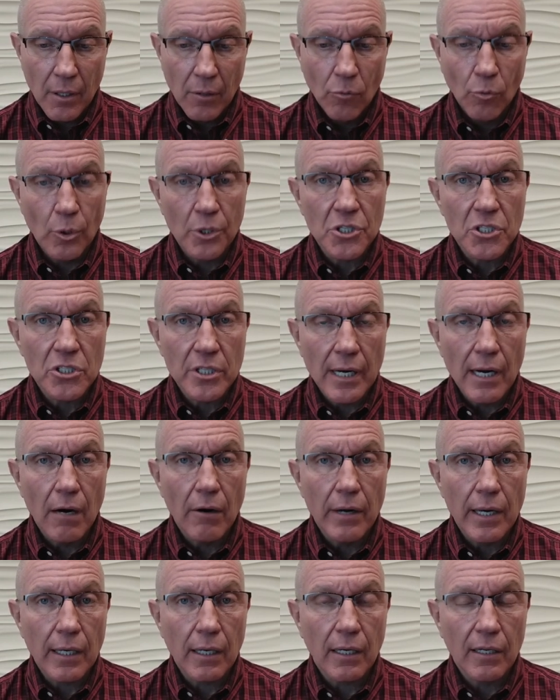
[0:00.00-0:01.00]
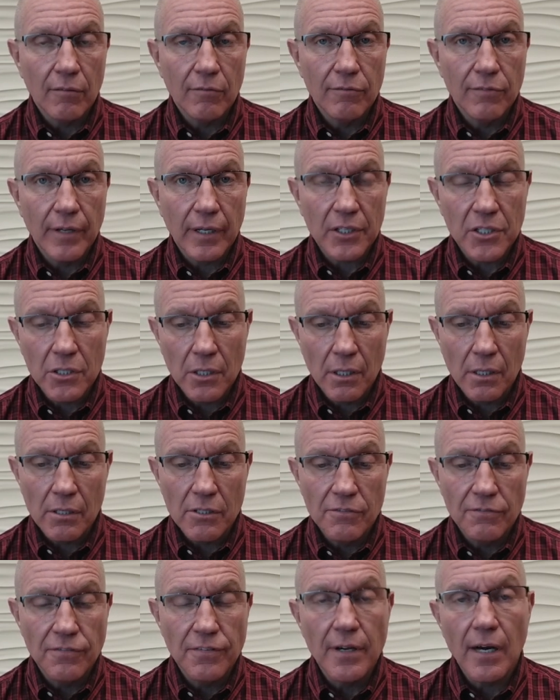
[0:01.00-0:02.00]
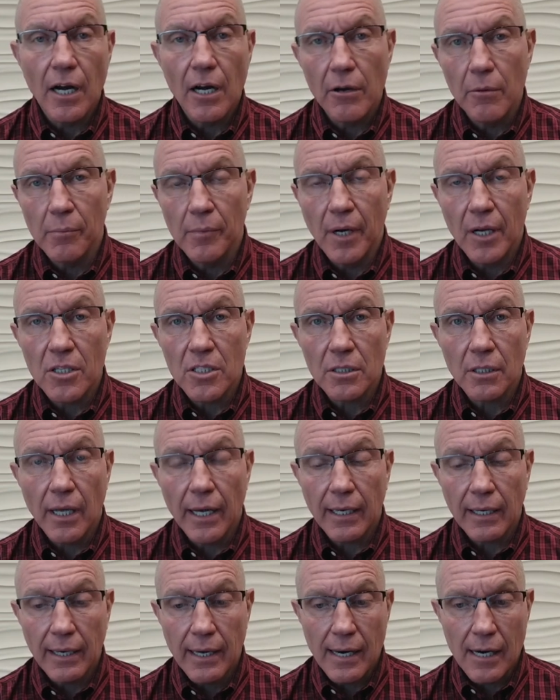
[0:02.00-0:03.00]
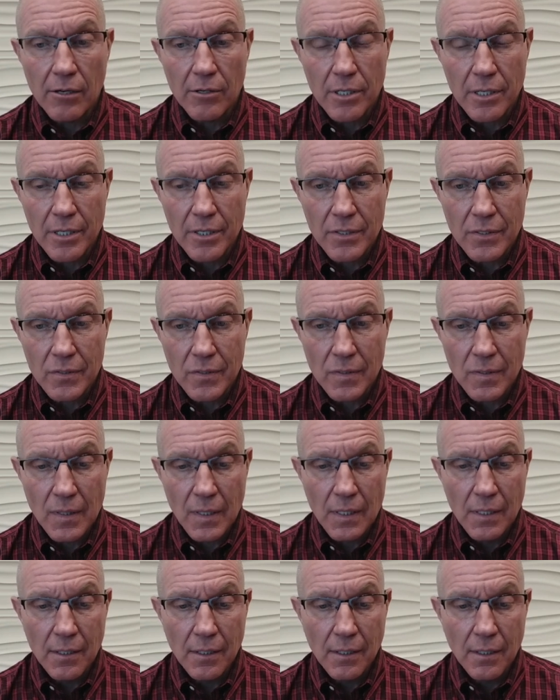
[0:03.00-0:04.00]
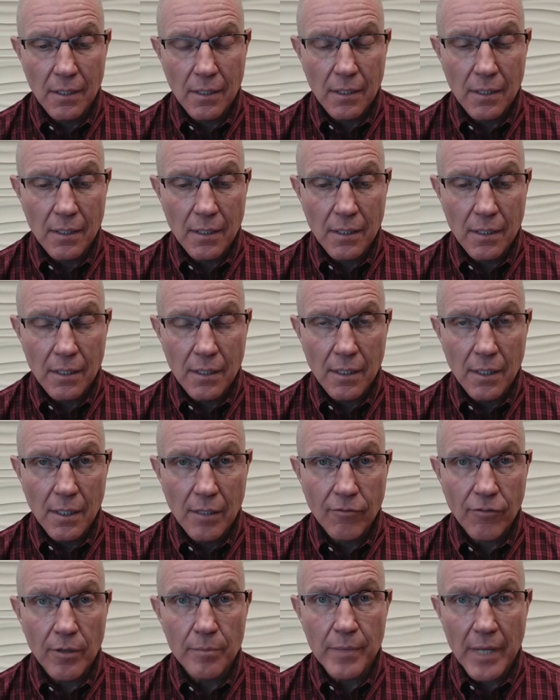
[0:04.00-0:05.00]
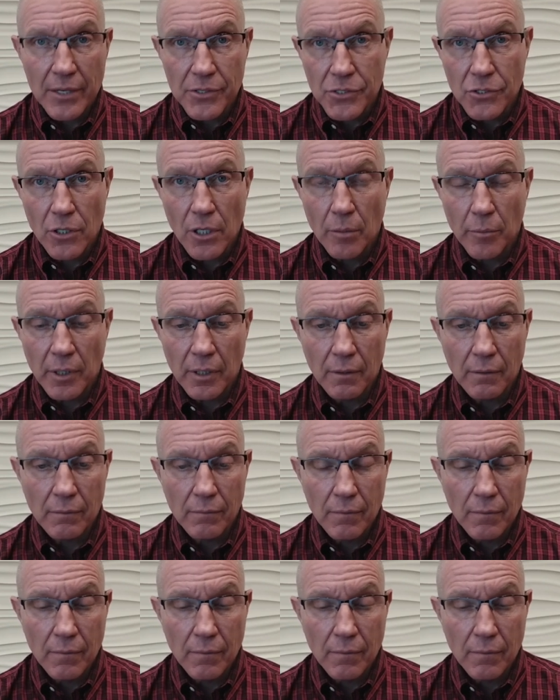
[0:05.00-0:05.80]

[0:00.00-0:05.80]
was sharing convictions very much like ours. From that sermon,